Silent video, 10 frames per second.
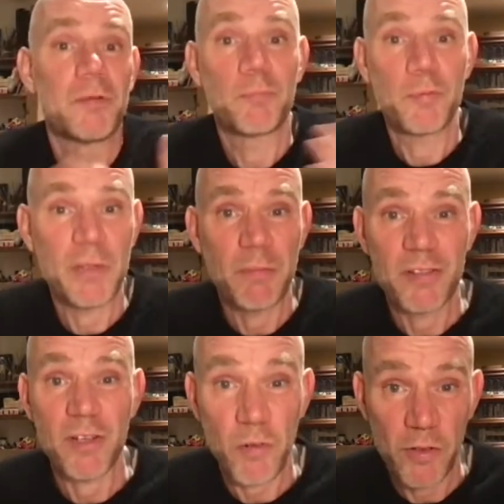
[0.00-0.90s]
pretty much
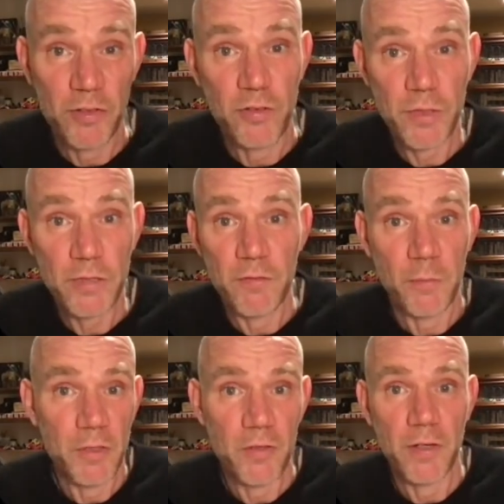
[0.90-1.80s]
across the street from
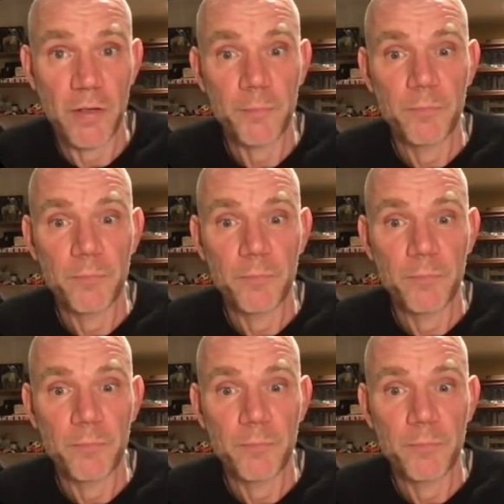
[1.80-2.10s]
each other.